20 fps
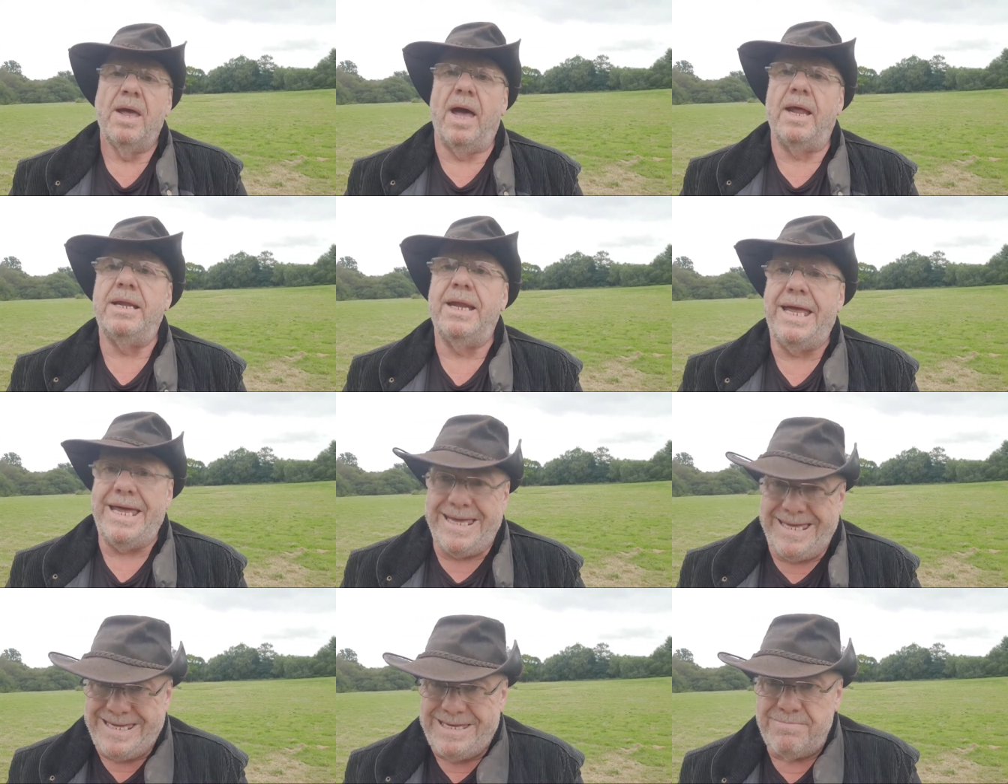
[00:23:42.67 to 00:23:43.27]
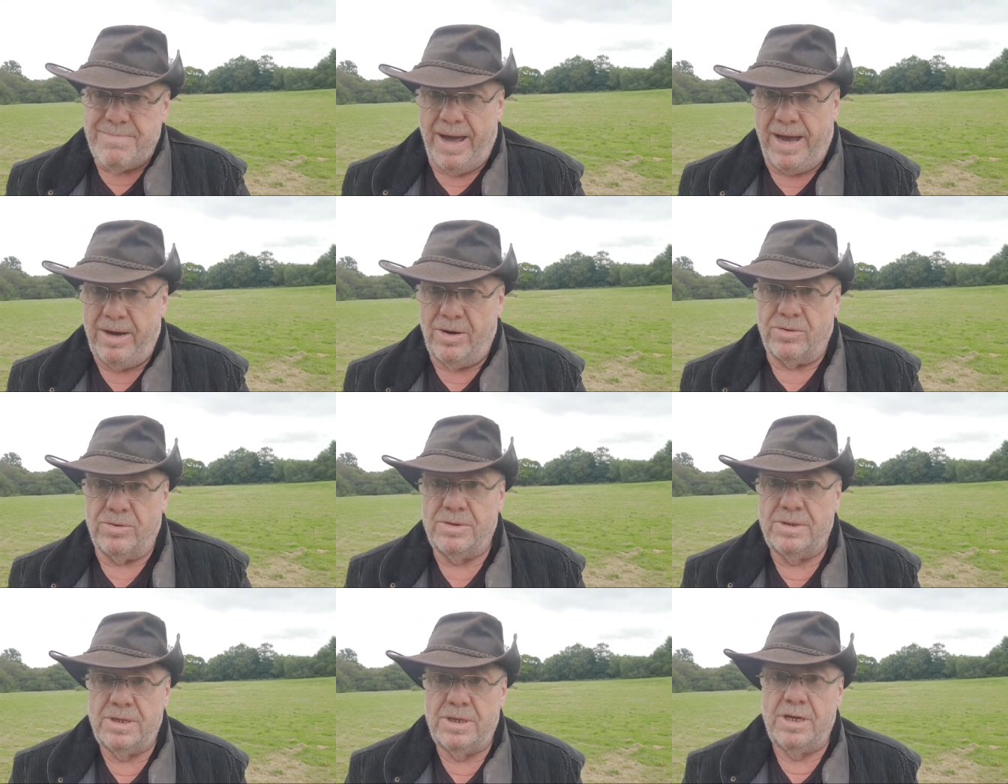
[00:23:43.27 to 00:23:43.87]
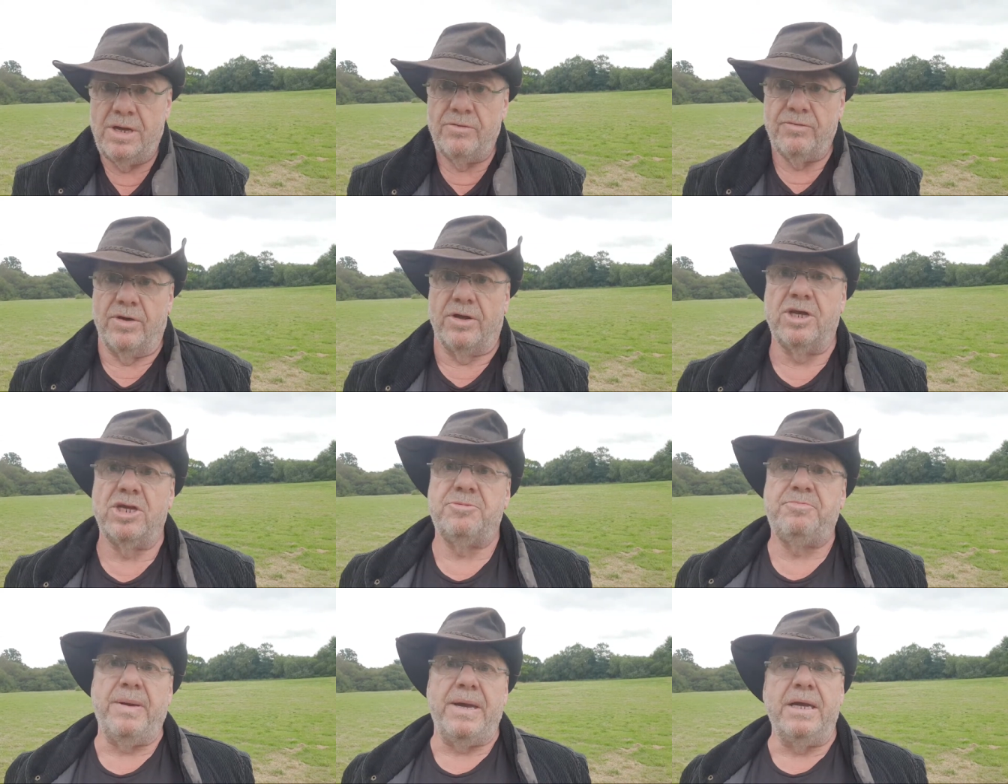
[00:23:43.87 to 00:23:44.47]
an email
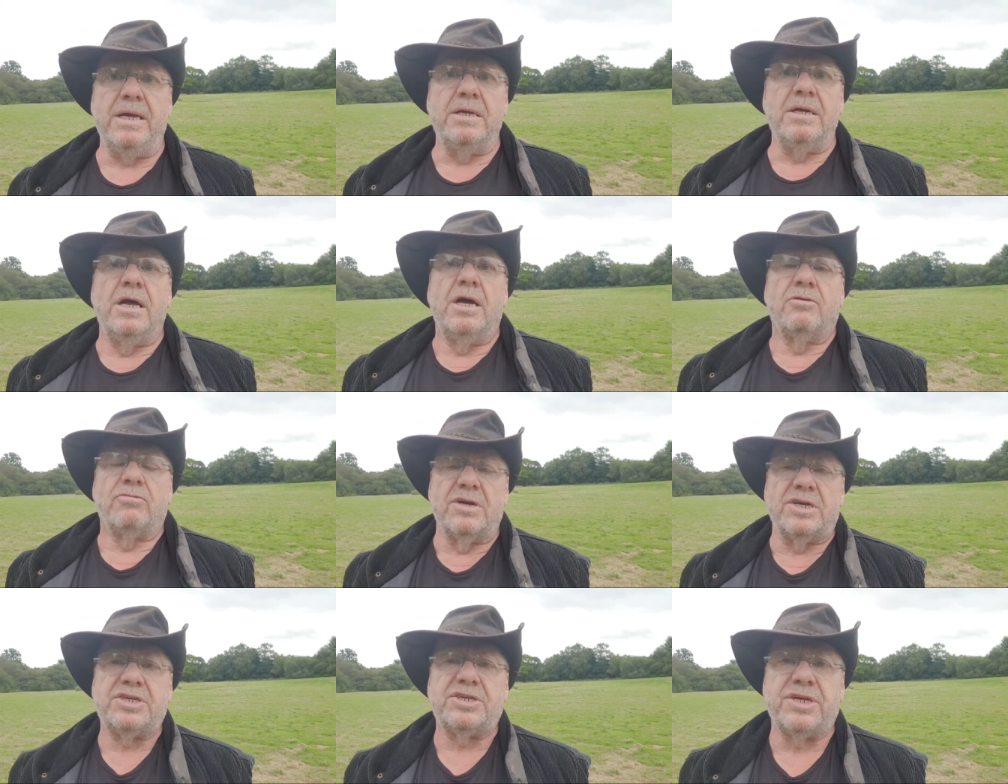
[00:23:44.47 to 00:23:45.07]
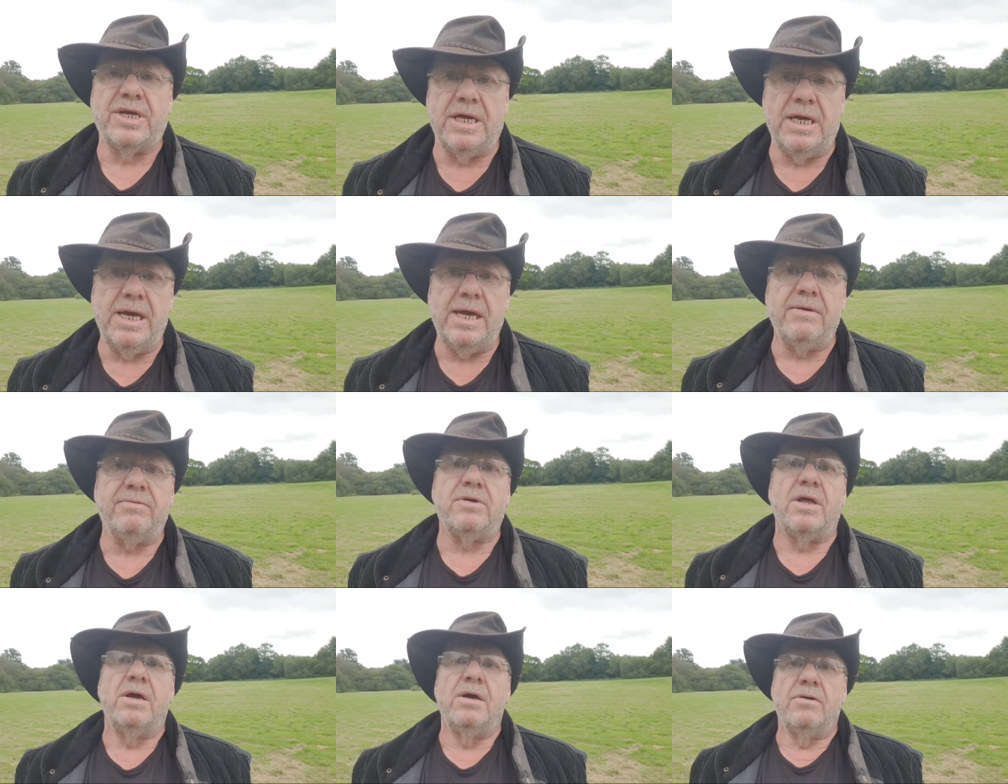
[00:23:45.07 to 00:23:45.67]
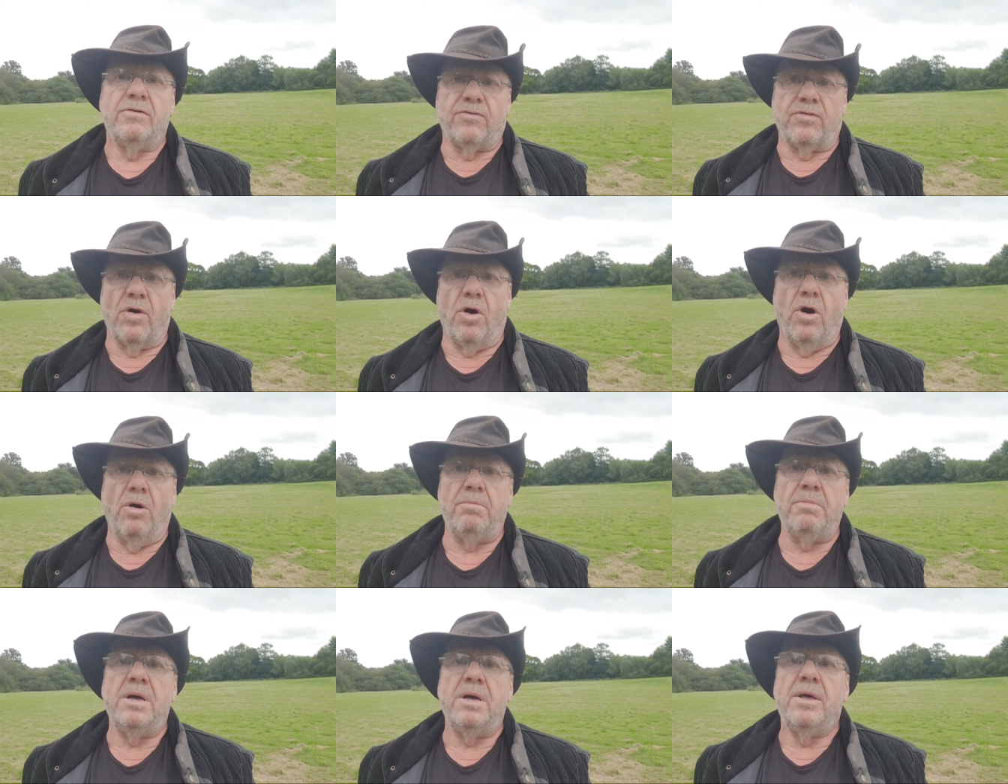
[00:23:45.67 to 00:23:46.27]
that has been received
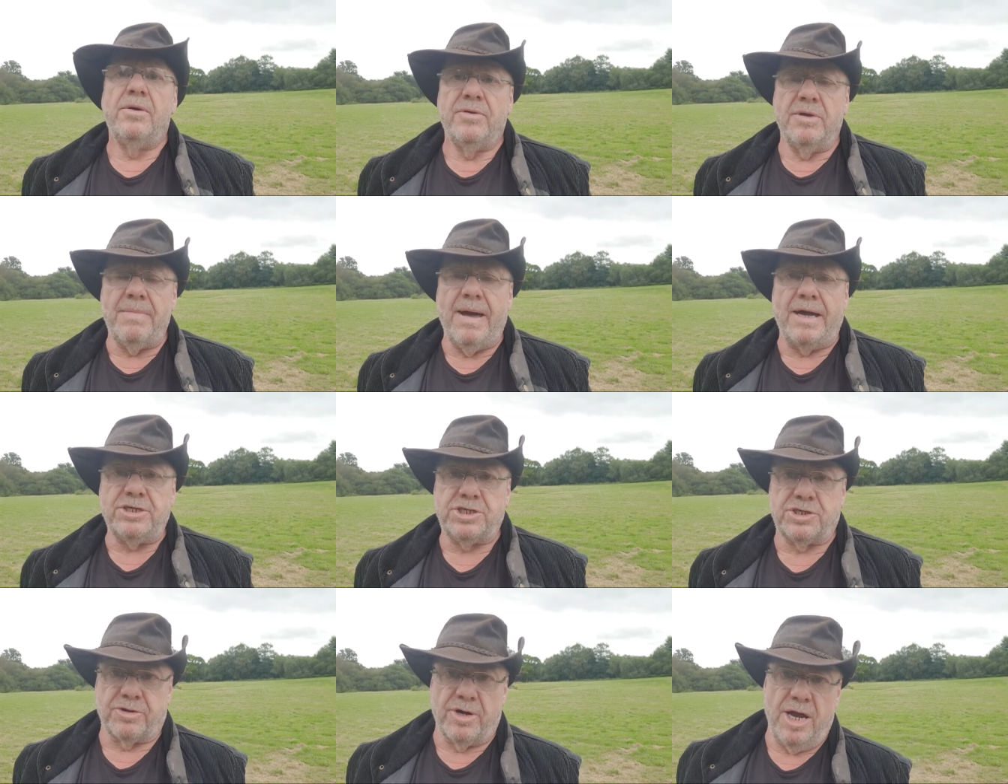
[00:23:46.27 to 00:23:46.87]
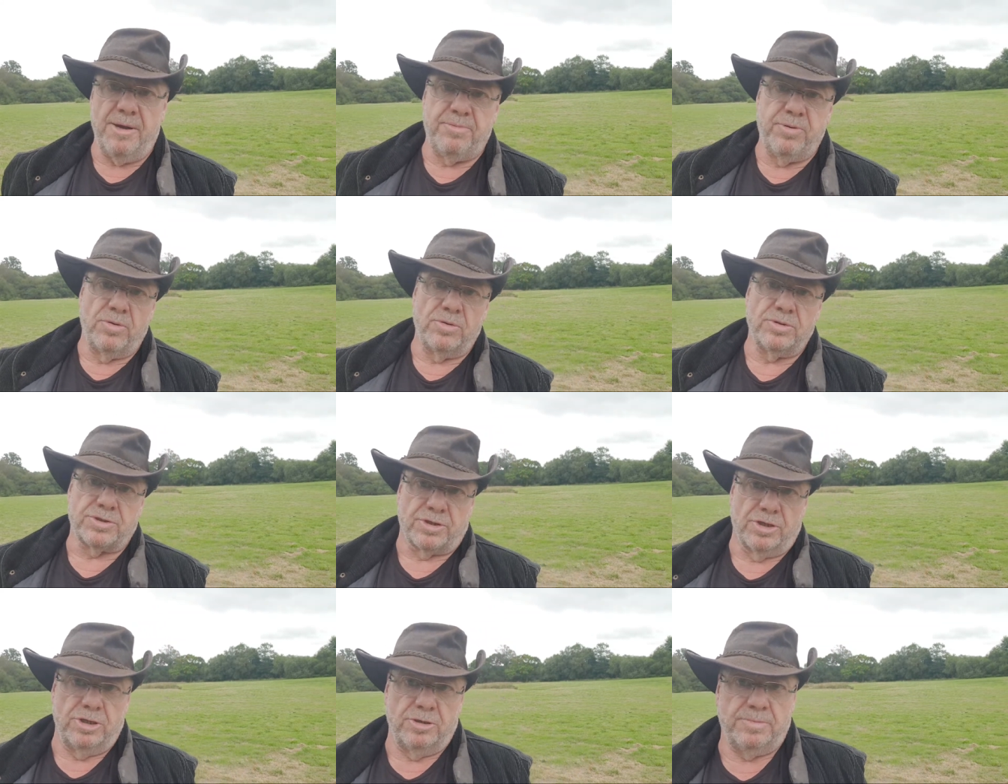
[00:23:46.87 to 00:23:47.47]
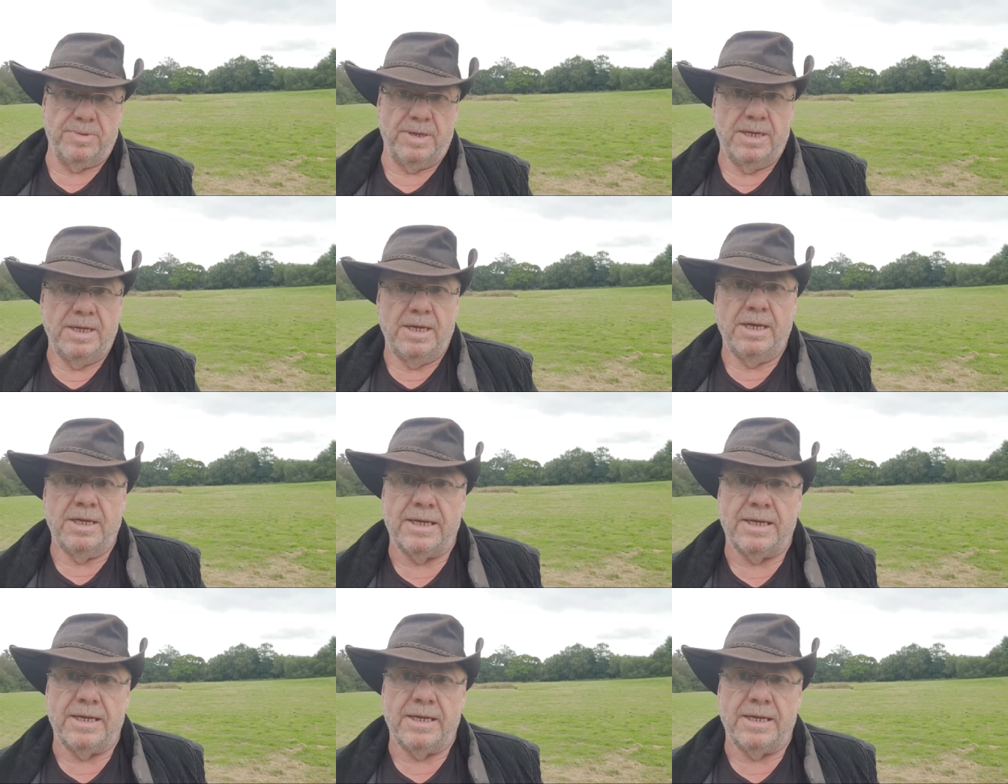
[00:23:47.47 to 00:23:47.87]
from the Manchester Airports Group.